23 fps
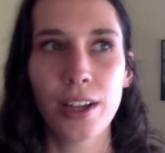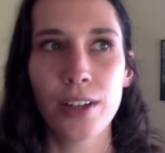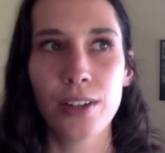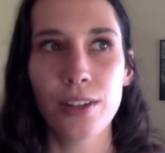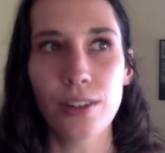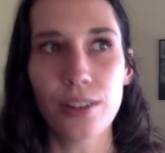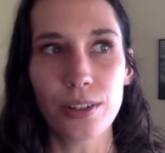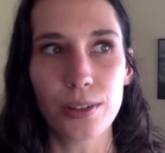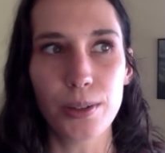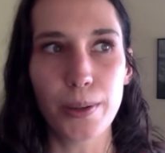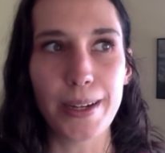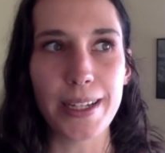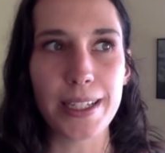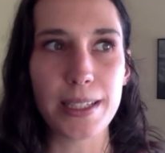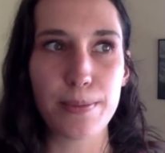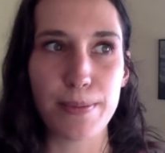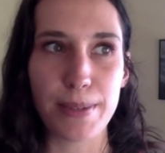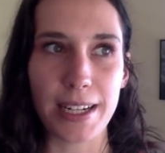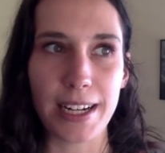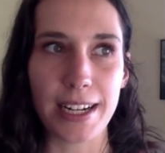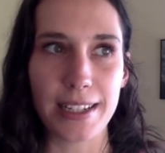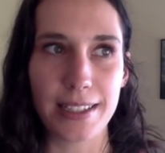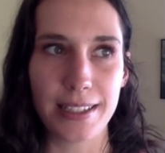Not always,
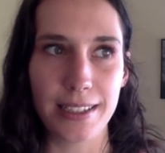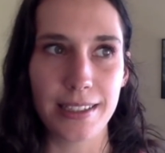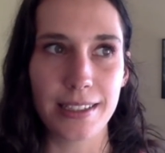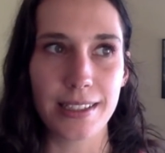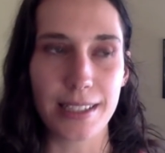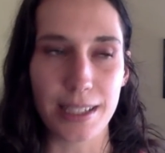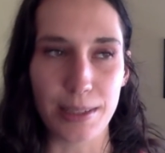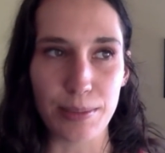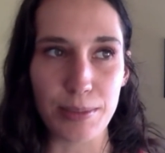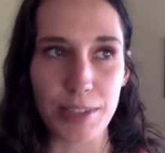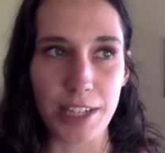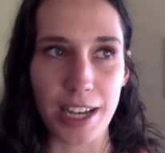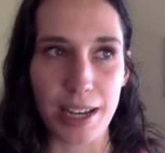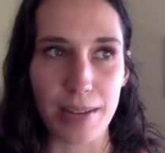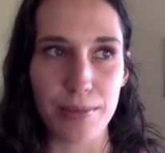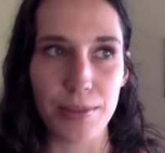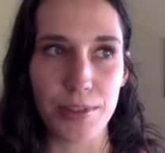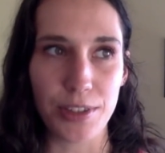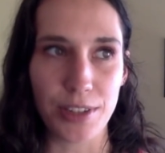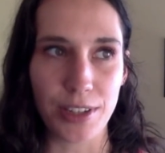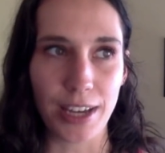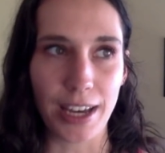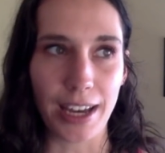but I think sometimes
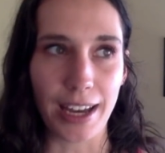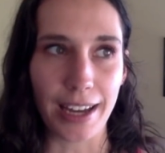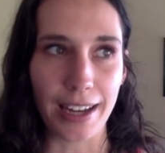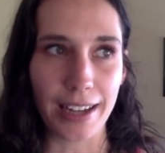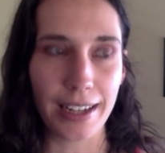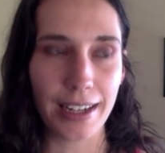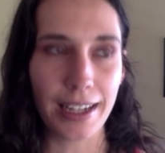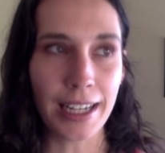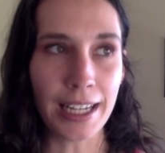you can.